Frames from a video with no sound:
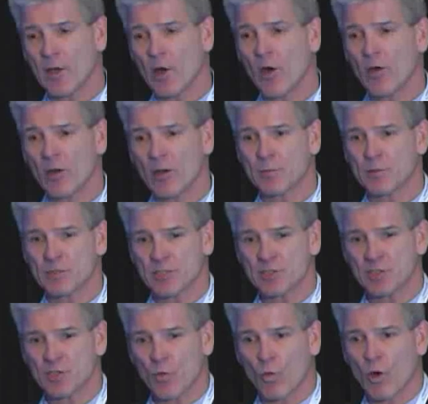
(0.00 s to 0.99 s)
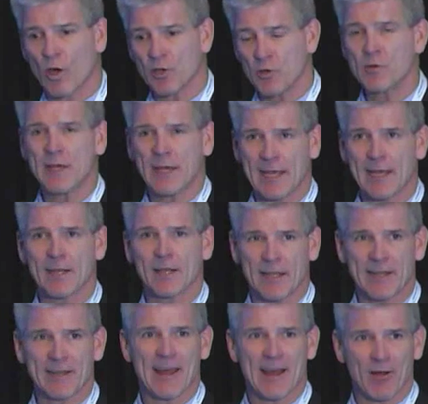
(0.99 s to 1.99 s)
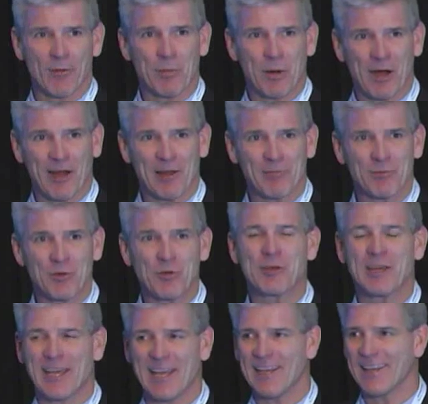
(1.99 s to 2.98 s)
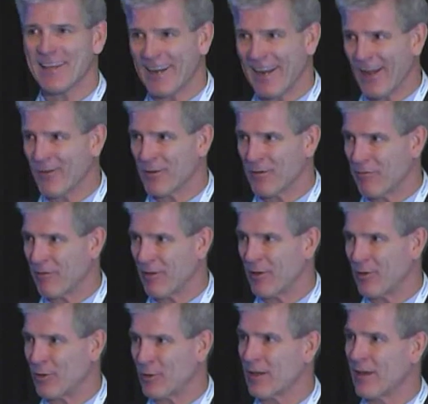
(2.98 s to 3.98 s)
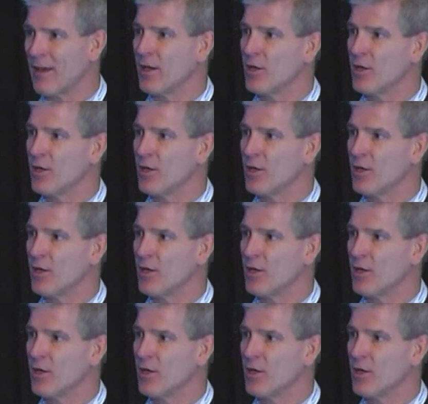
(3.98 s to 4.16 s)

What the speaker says: are in a position where you can lay down pipe, you can get out in the field,